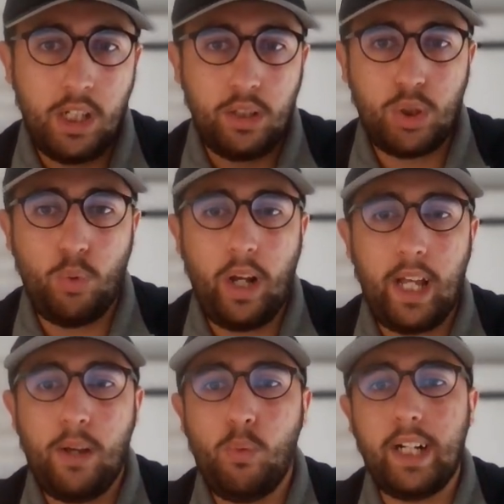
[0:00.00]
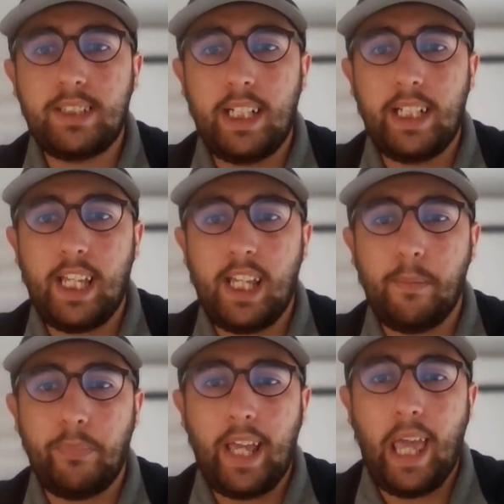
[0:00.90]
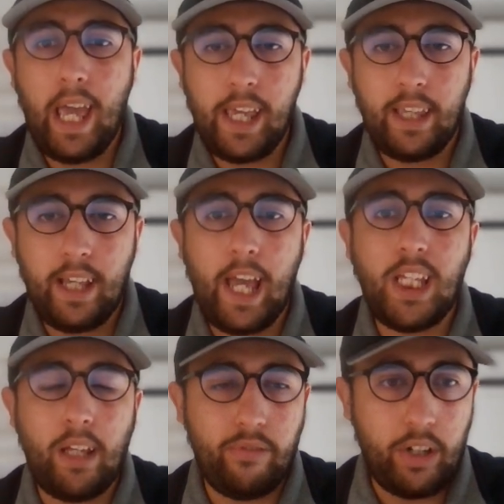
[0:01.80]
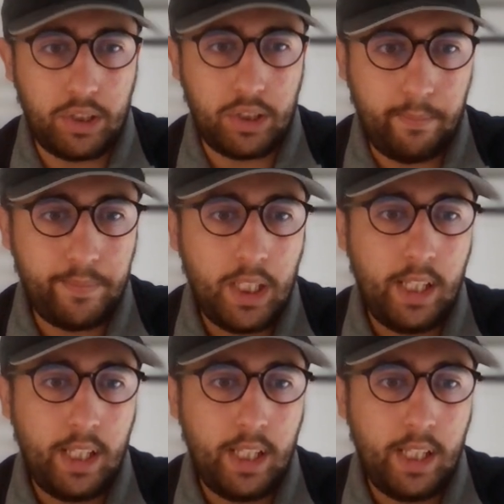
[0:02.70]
So we are telling him, "Hey, AI first name."